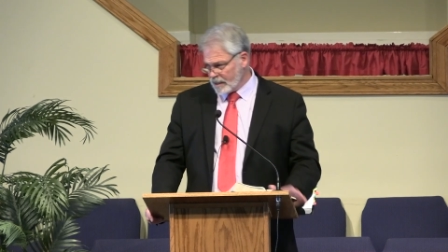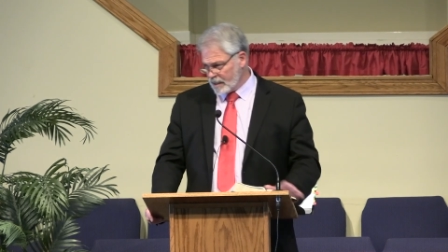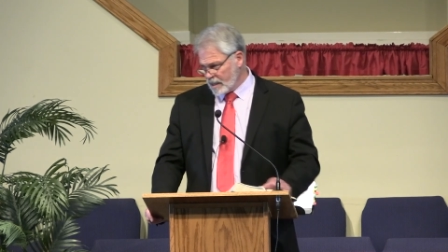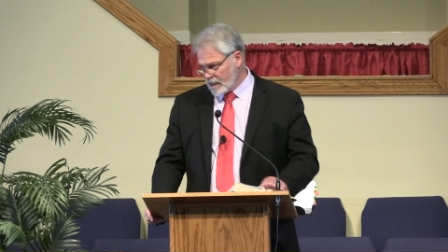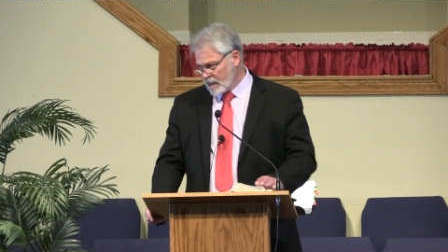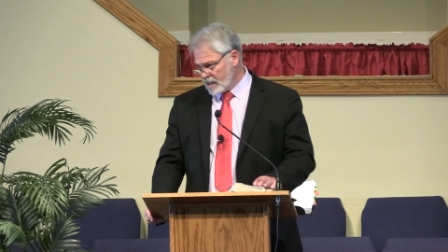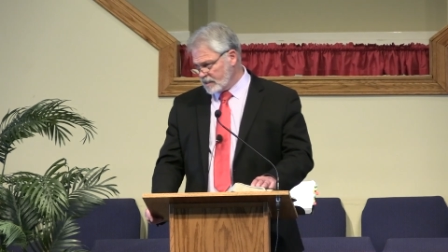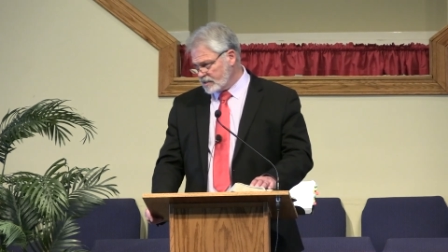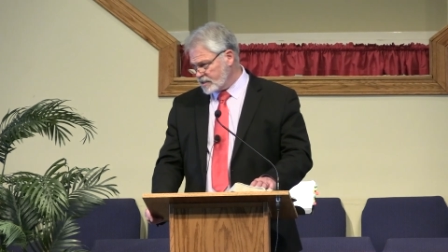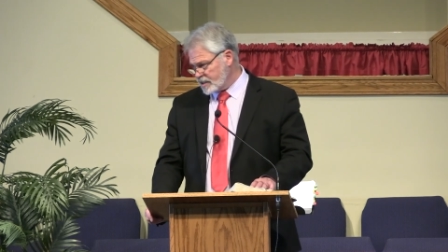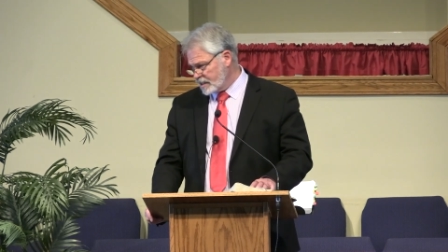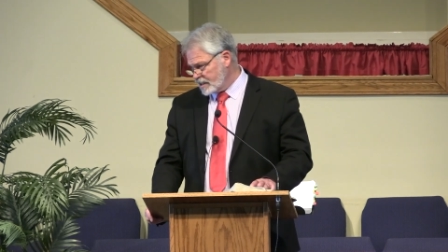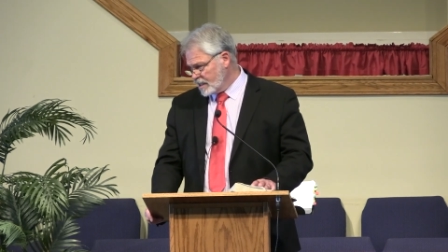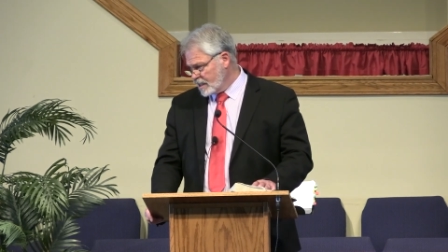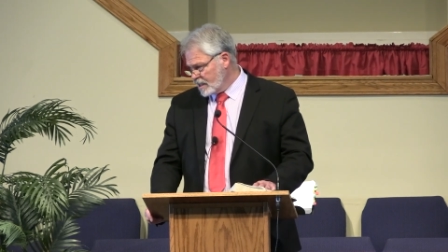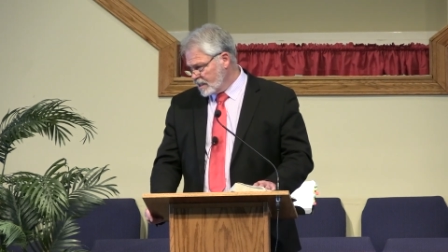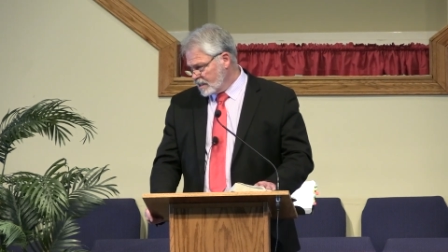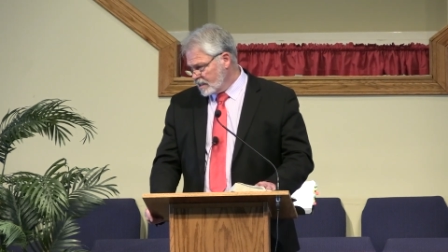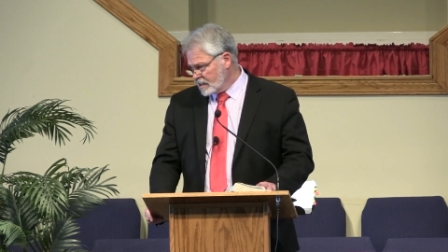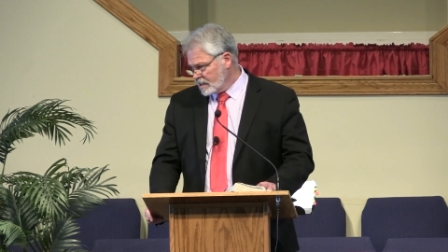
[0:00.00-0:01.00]
and honestly
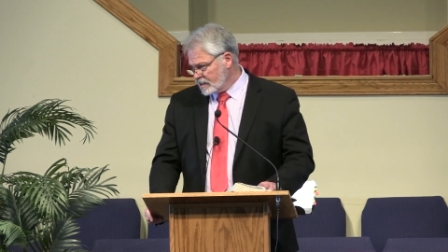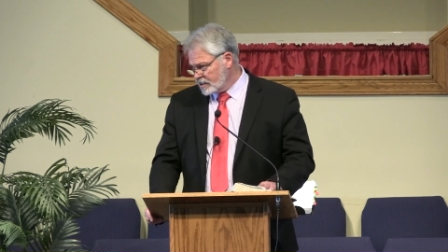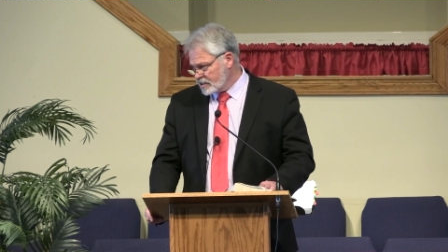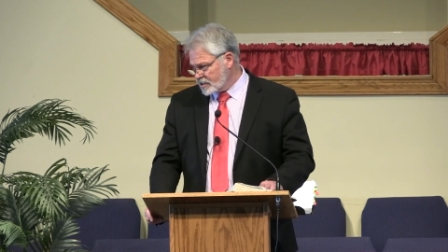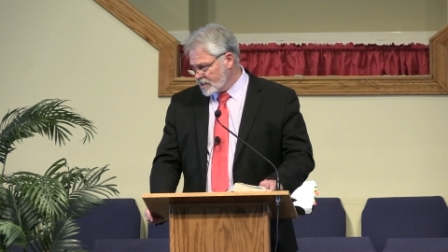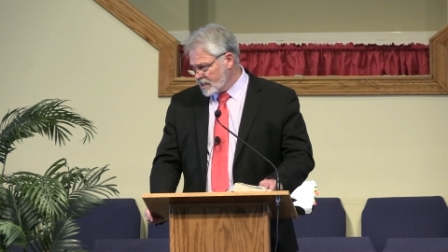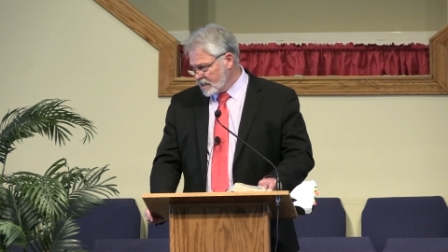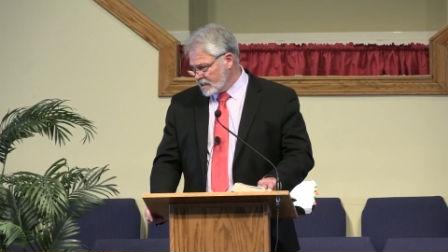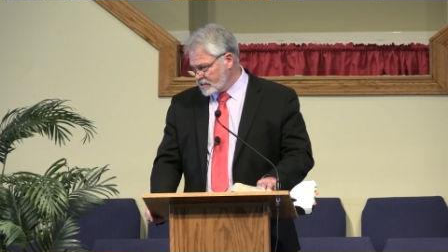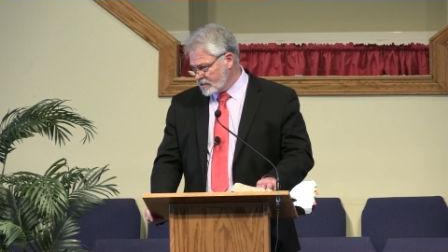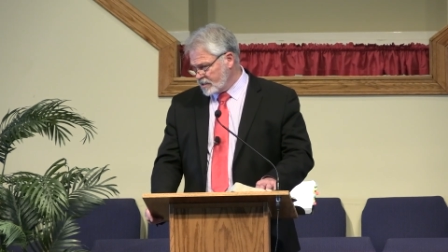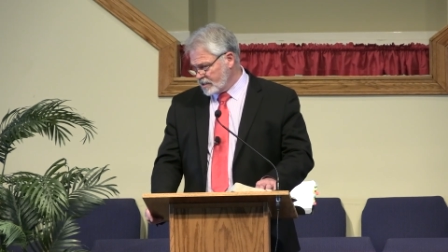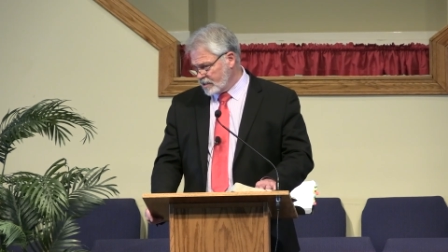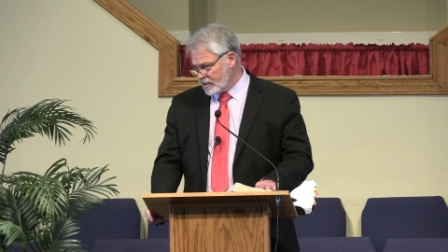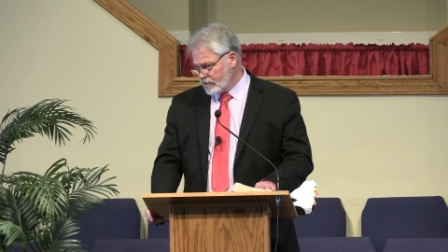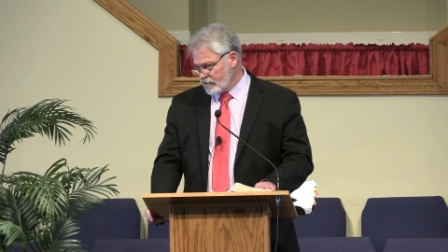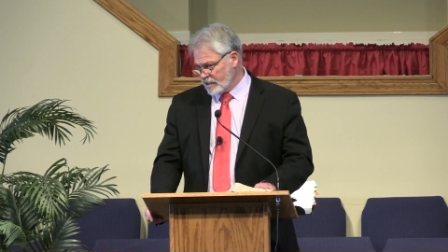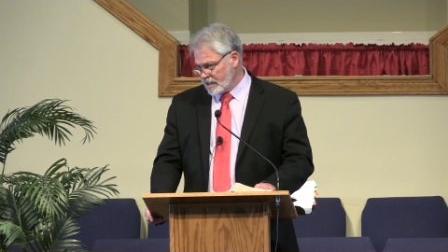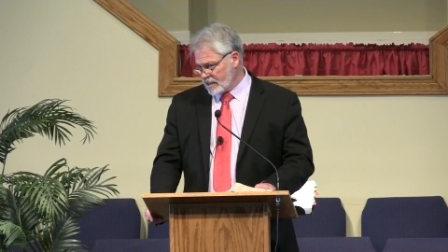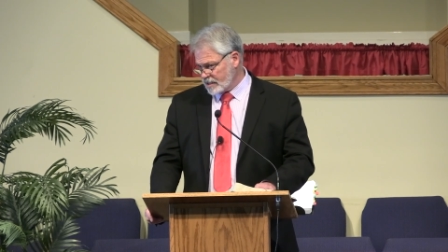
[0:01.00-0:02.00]
discussed and
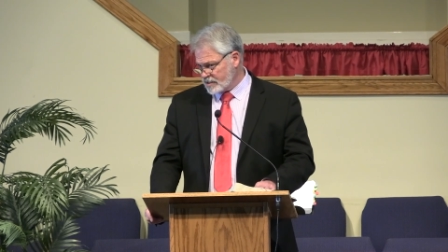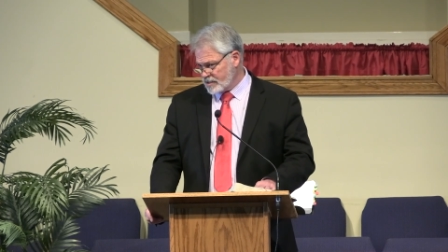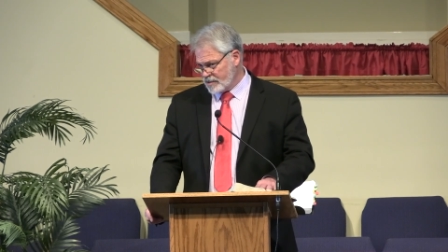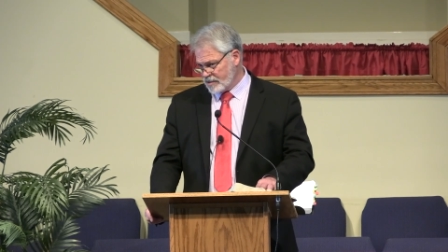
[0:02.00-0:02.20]
addressed.